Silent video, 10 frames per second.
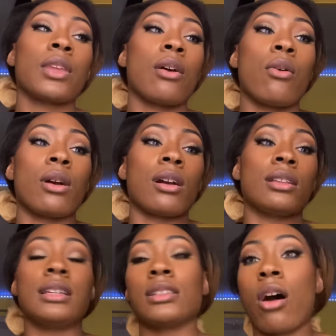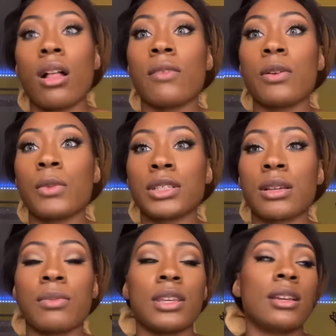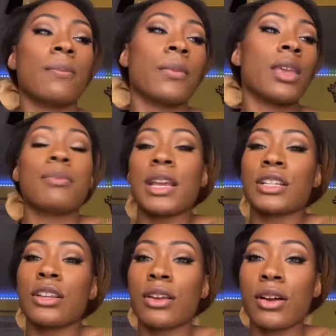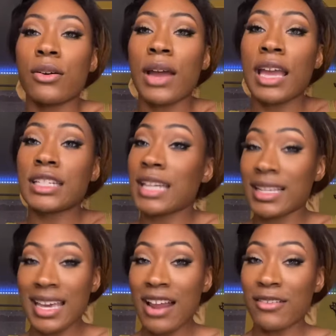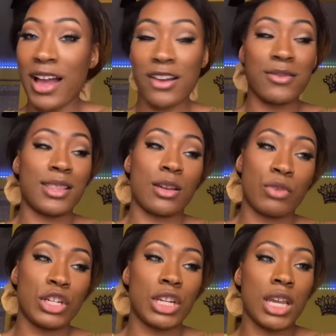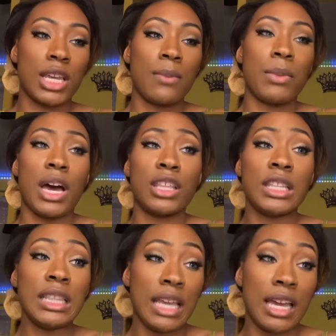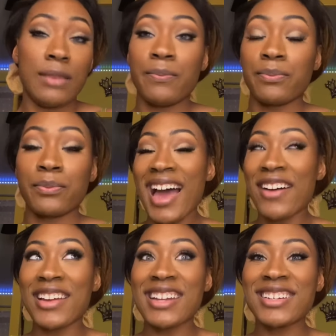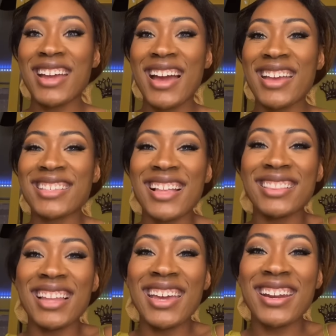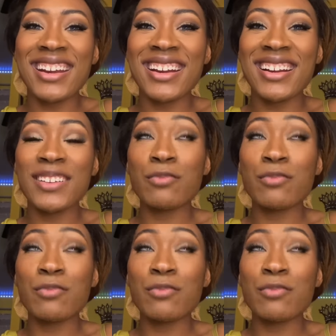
or at least all of them or something, make sure you go and check that out. I'll really appreciate it. But other than that, I'll catch you guys later.